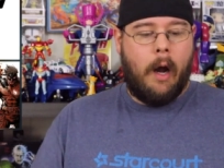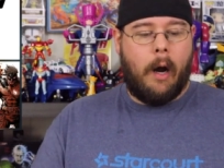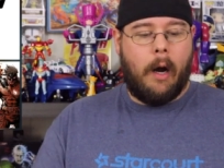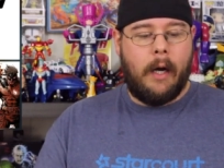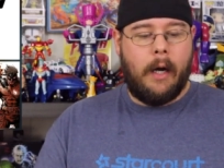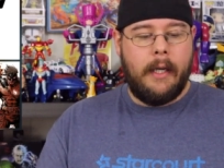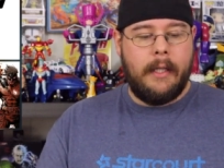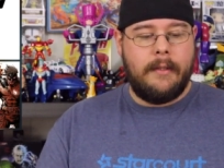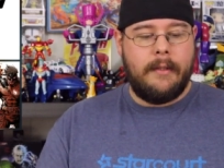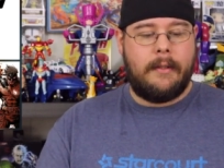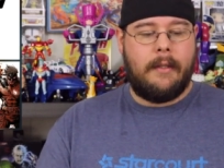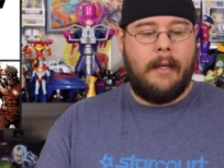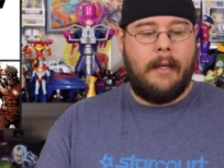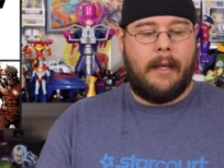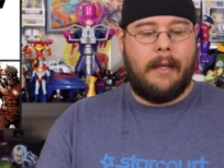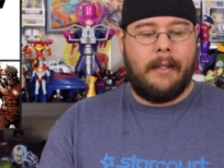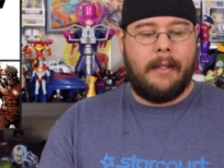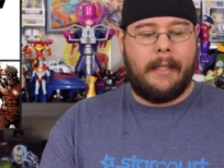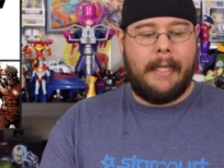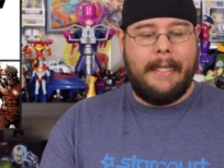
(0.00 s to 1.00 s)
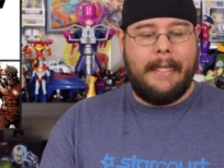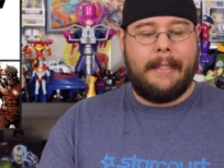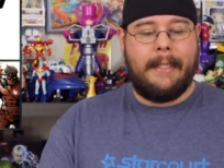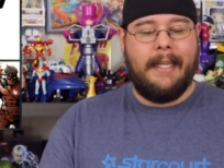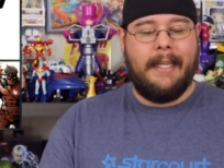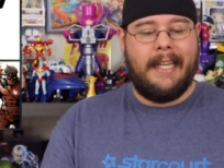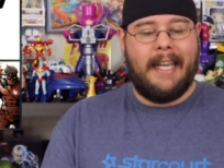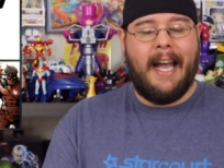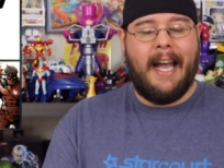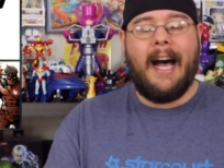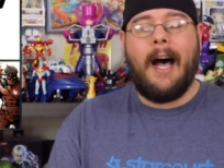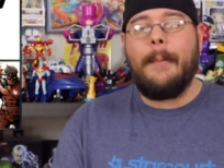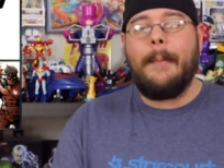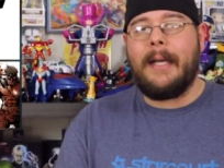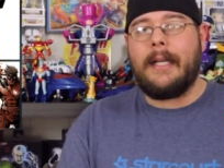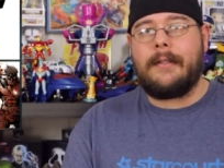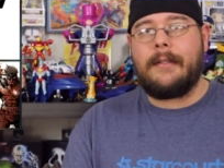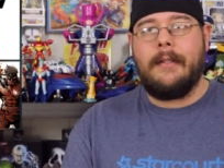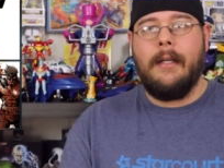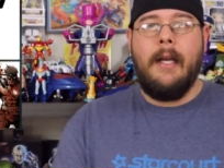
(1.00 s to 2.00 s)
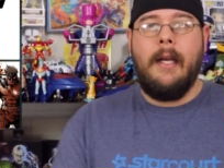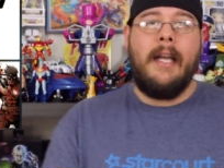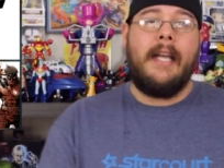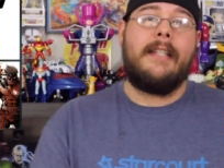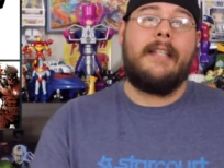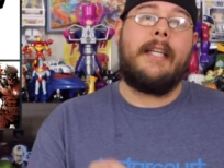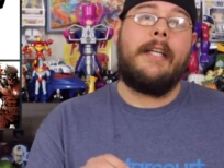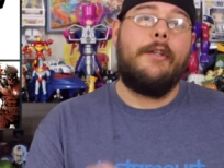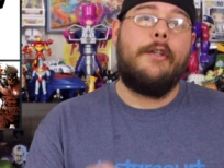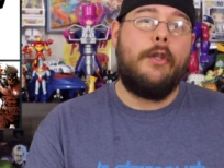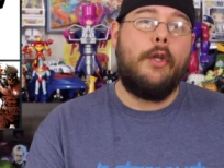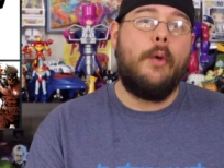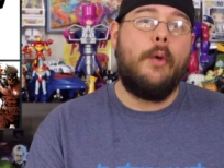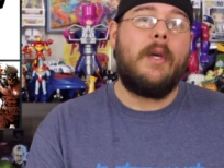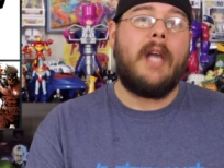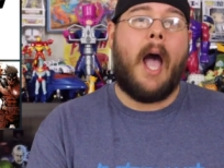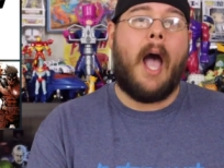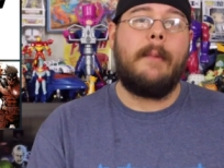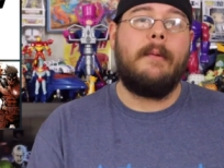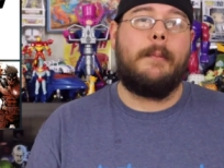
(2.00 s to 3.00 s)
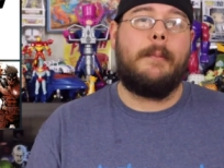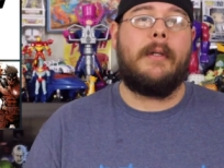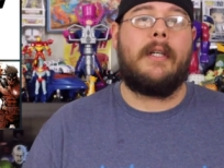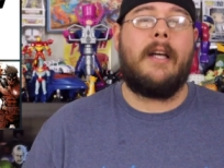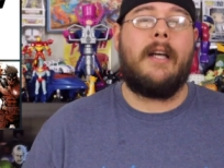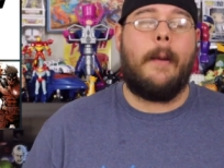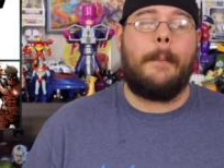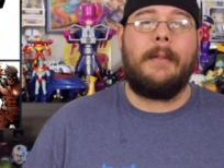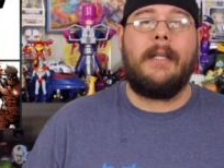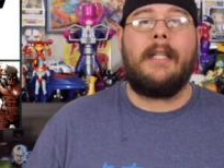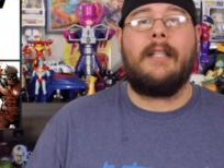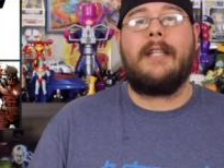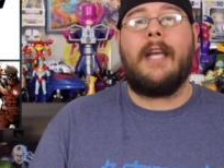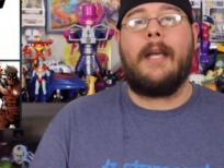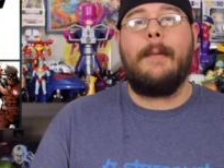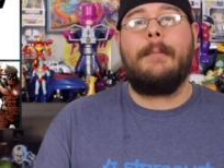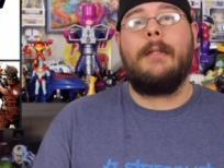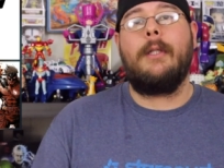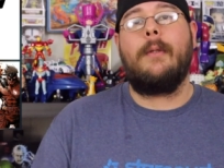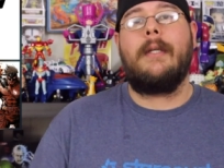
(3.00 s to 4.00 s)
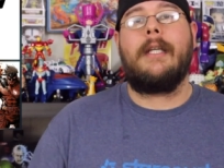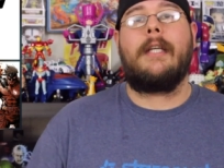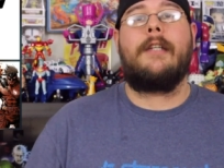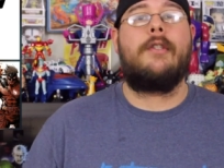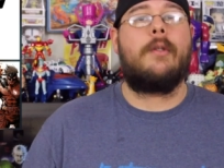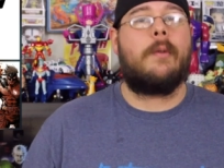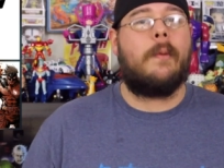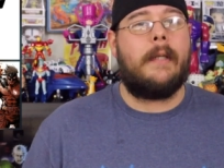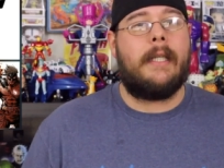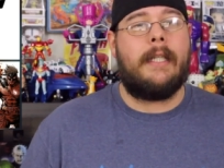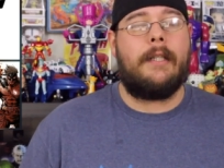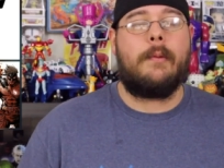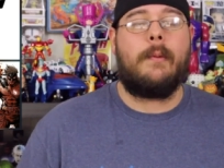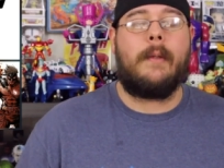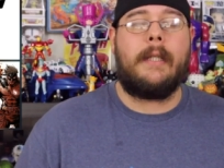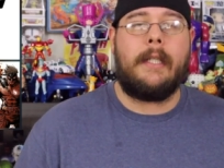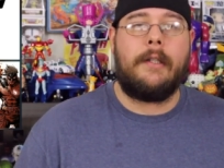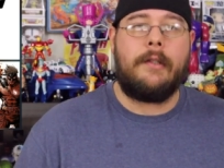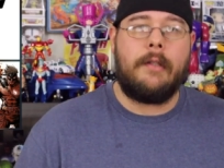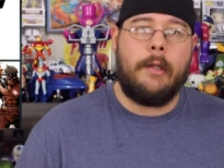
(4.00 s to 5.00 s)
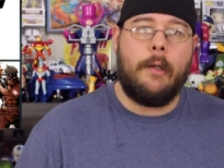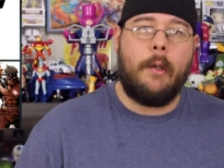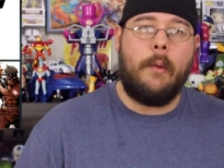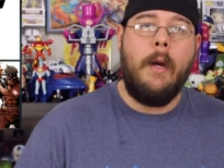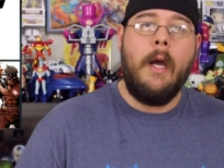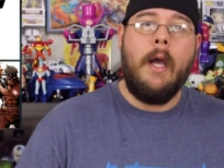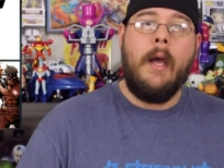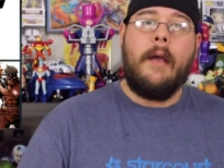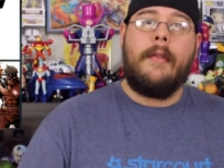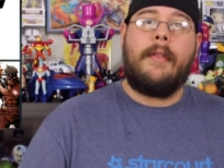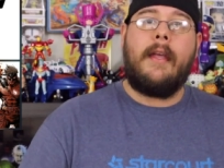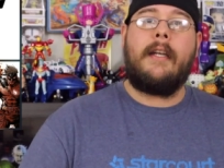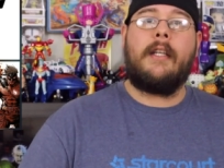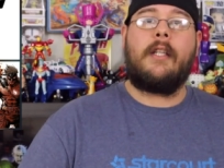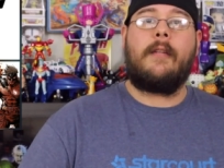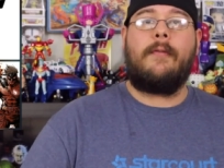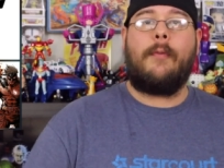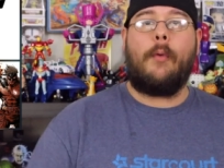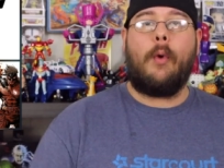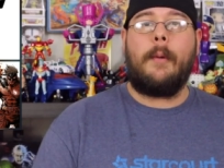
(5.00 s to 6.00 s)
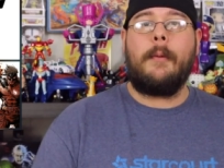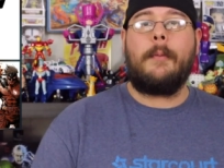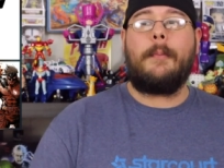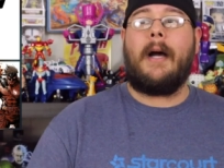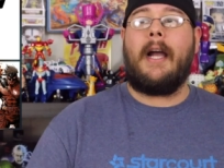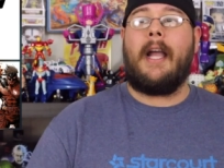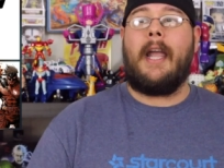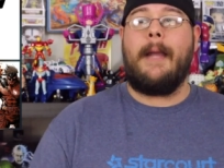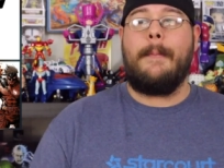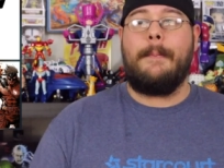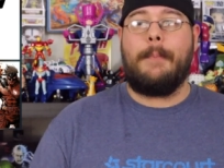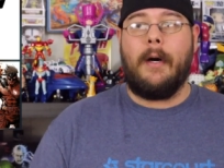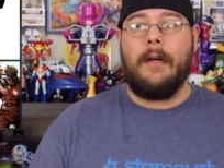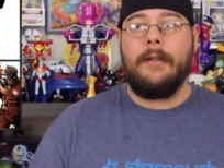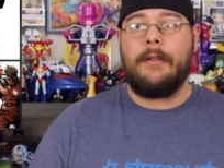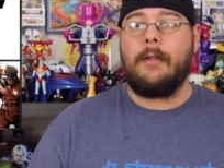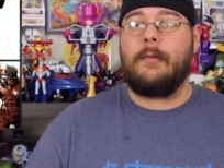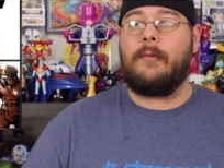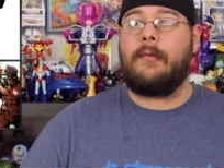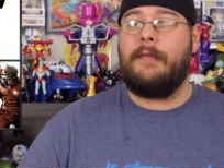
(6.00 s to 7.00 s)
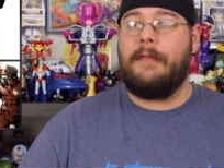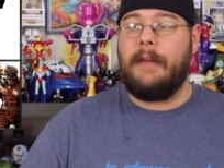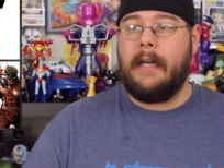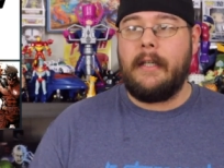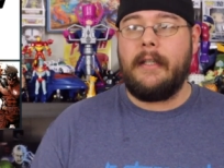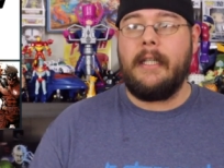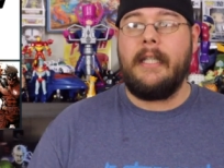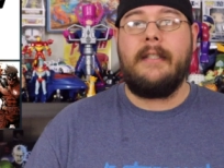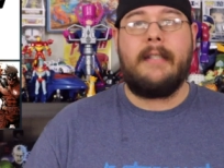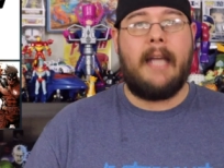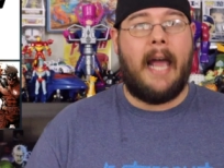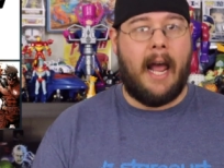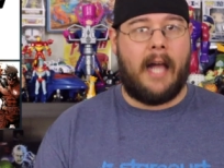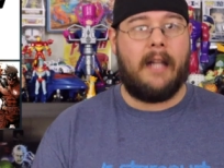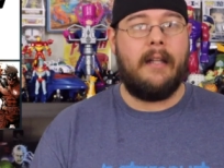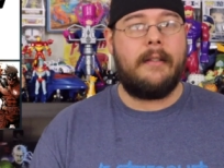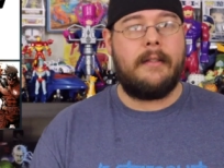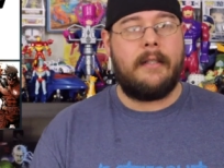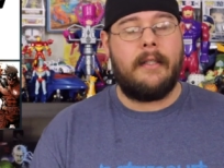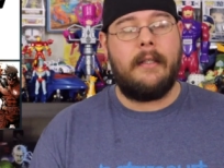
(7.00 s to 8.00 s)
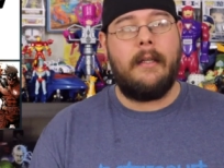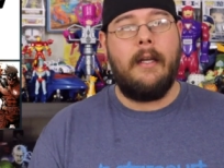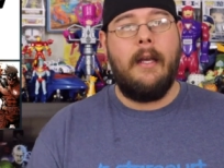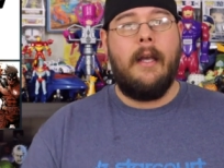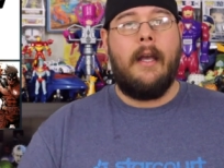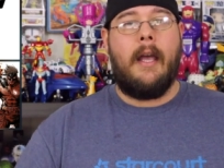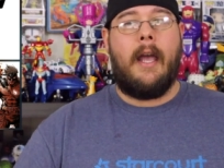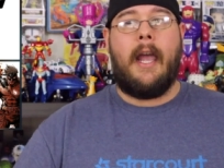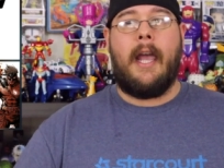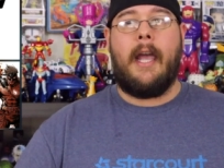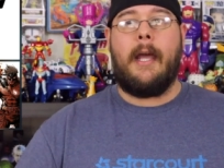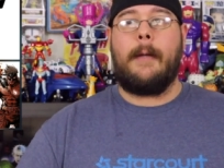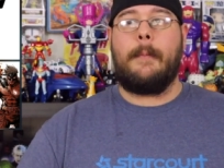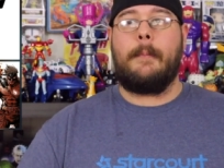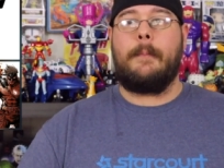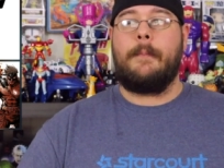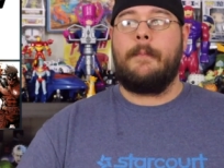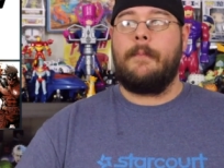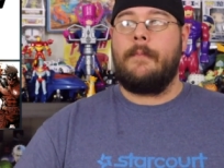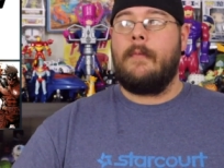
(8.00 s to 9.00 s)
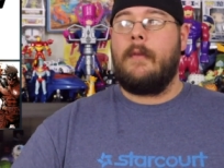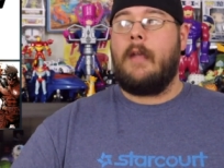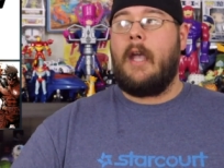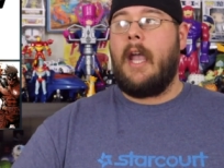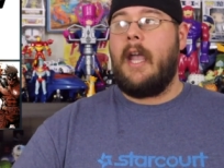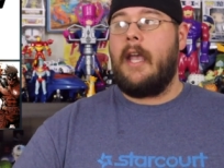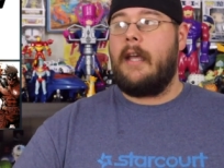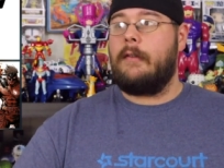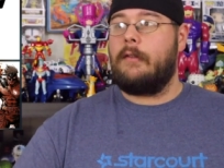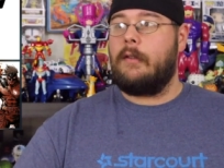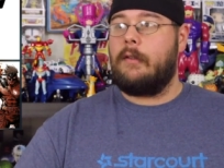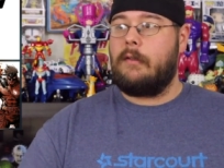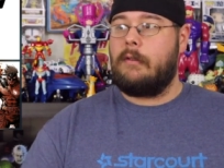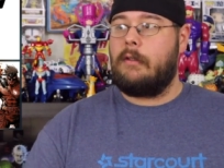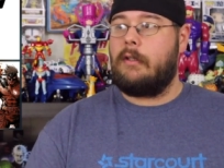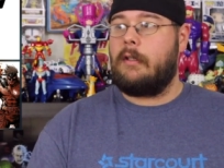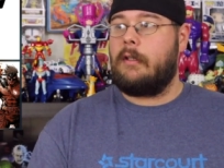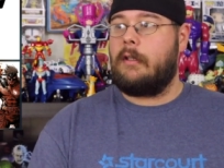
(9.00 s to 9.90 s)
Artist Elite Comics is a new comic book company debuting in twenty twenty-two that is formed by a bunch of very talented and and